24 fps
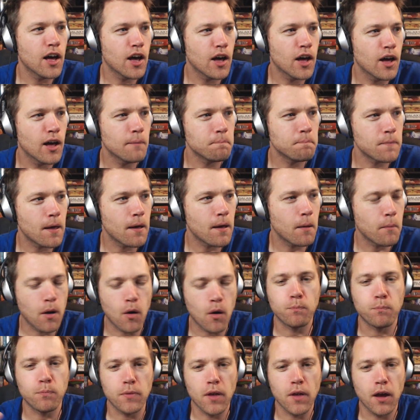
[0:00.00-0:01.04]

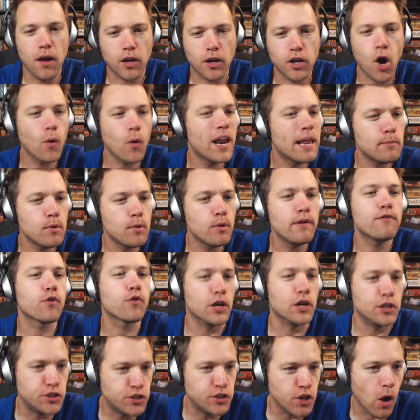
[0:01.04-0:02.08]
a Conan
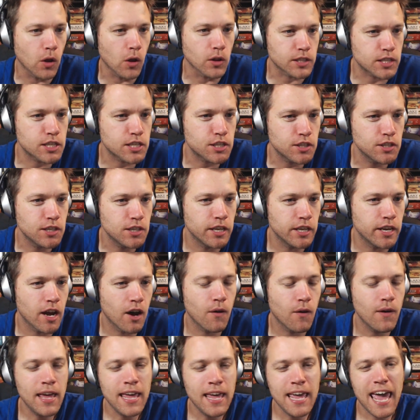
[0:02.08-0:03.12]
movie for adults,
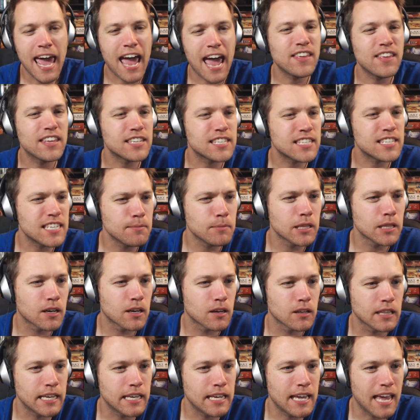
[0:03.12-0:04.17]
you know. And then
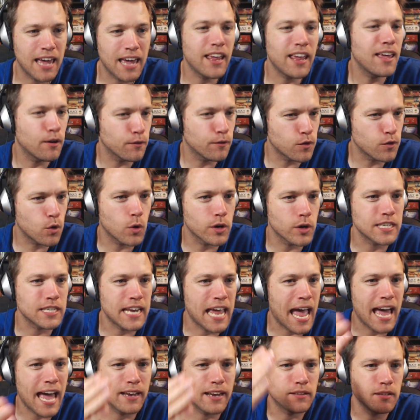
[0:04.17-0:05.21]
similarly, and of
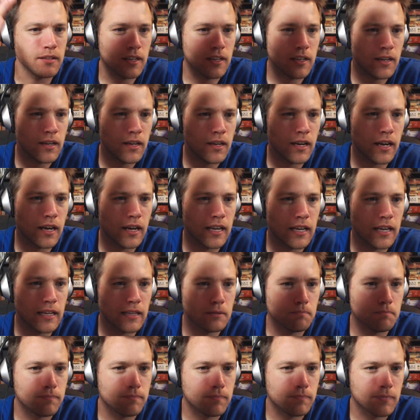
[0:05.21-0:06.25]
course it had,
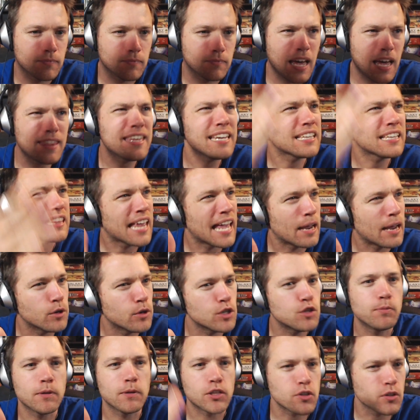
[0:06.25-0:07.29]
I think
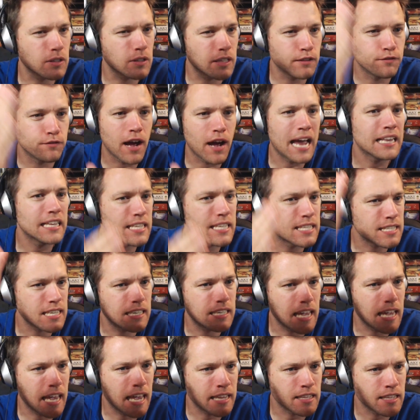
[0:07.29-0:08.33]
language, but certainly
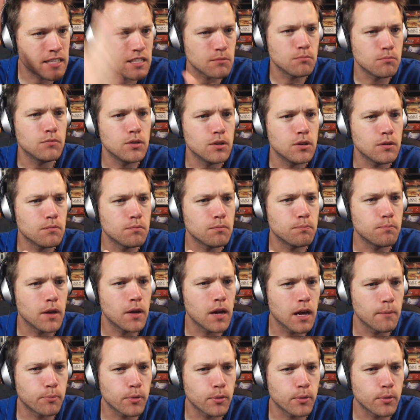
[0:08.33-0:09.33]
violence and some